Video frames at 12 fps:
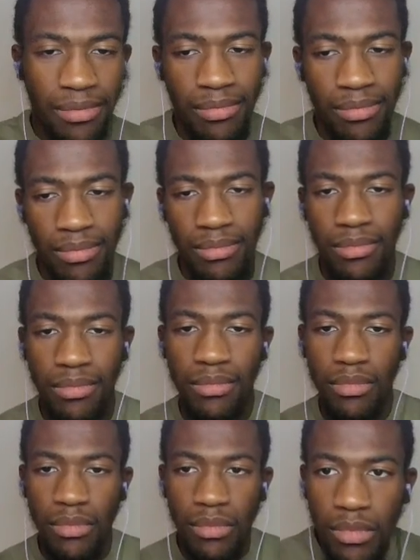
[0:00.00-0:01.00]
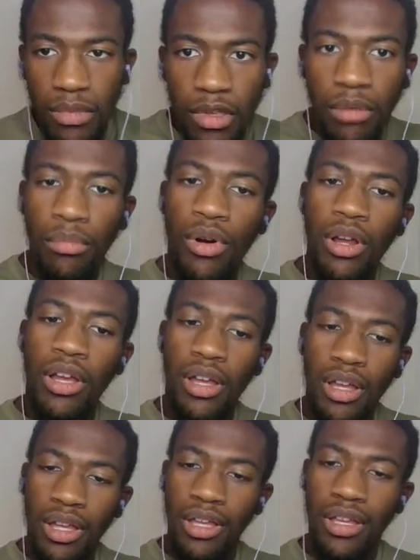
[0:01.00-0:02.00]
Luckily, because of how high the
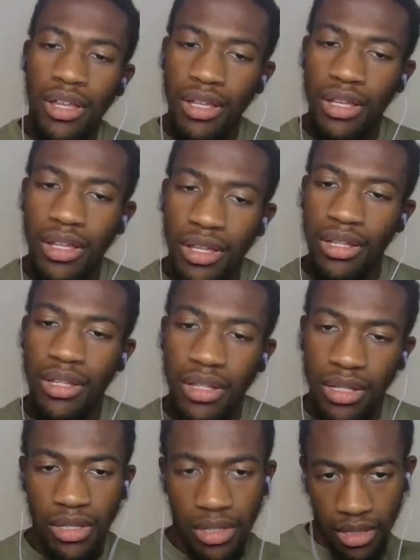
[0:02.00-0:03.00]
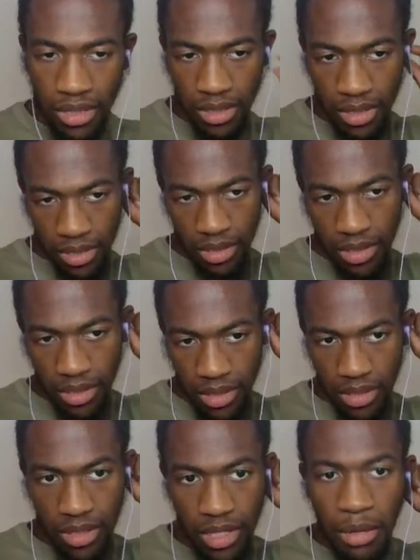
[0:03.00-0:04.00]
Corvid's intelligence stat is, the
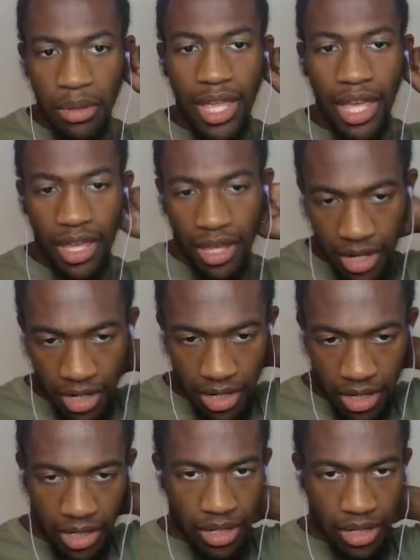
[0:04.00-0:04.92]
list of targets Goading Strike